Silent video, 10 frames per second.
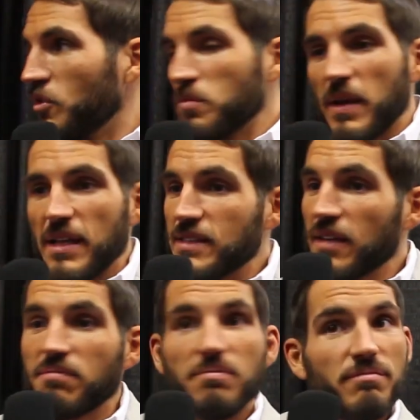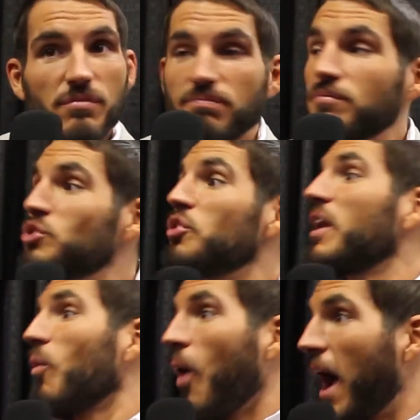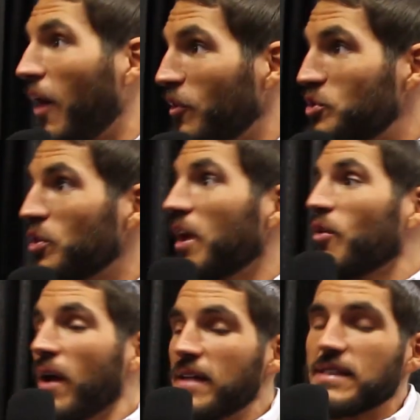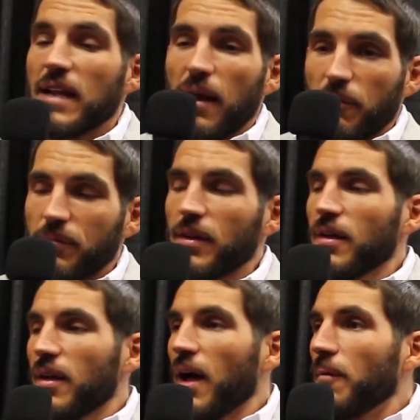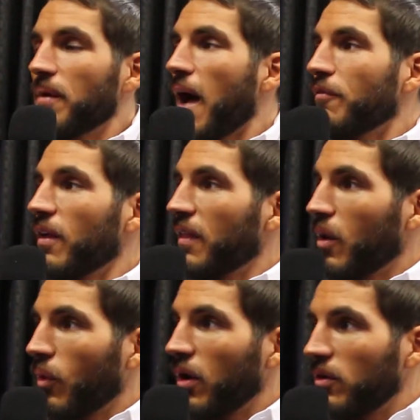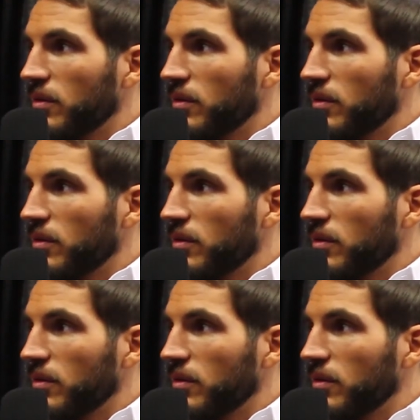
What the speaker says: Which means it should get wild. It should get crazy, and I'm confident that it will.